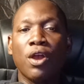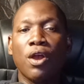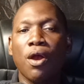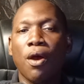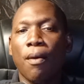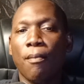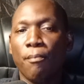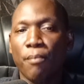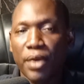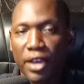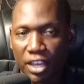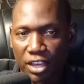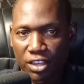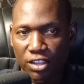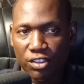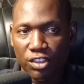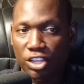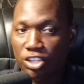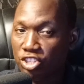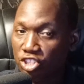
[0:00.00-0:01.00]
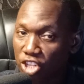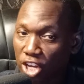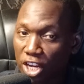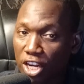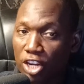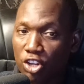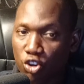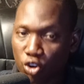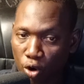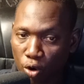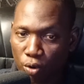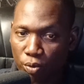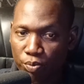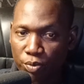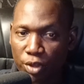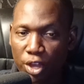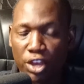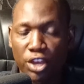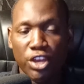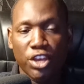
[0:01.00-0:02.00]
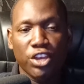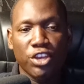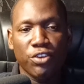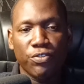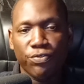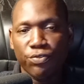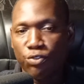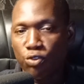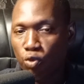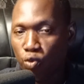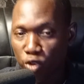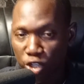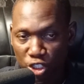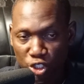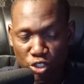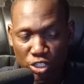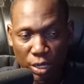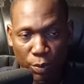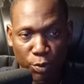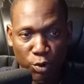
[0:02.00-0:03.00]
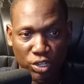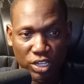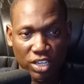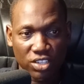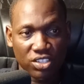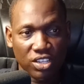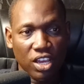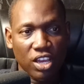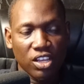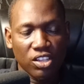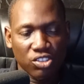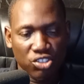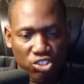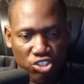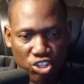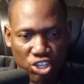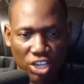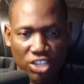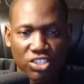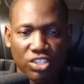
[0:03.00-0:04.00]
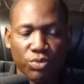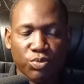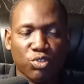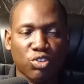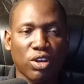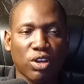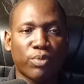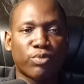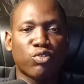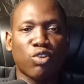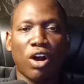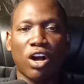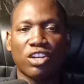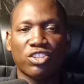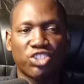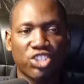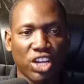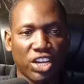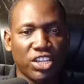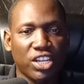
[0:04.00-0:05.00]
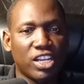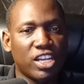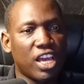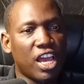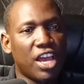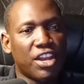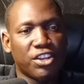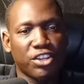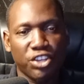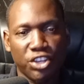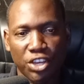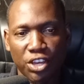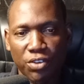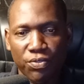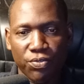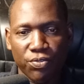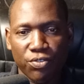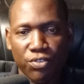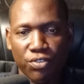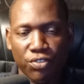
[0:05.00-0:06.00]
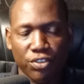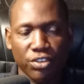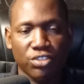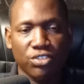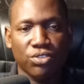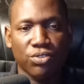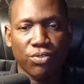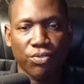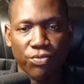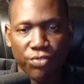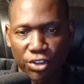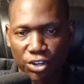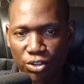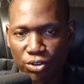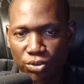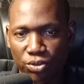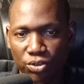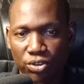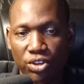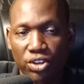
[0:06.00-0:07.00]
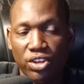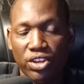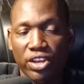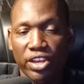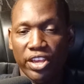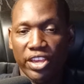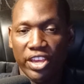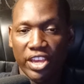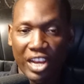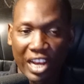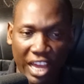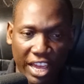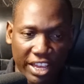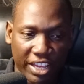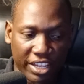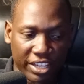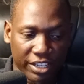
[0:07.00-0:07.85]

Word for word: making this channel grow. If you wish to support us, just subscribe to our channel and give this video a like.